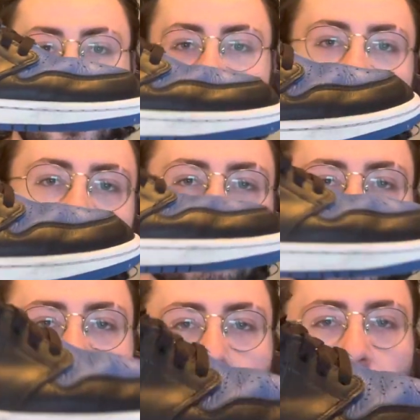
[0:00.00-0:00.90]
a couple
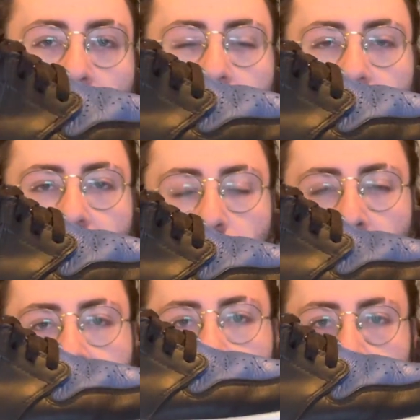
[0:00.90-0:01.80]
$100 a couple
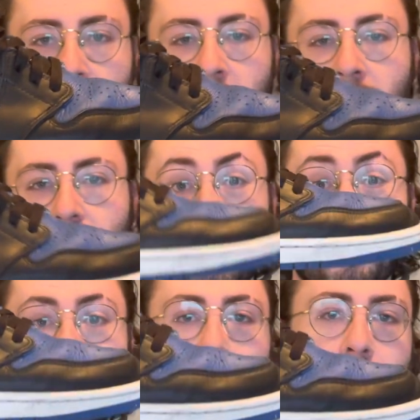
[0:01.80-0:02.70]
months later just for
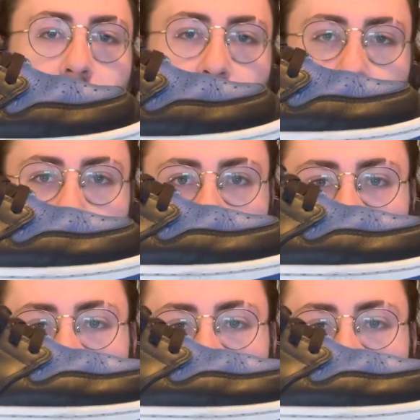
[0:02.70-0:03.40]
another pair of Jordans.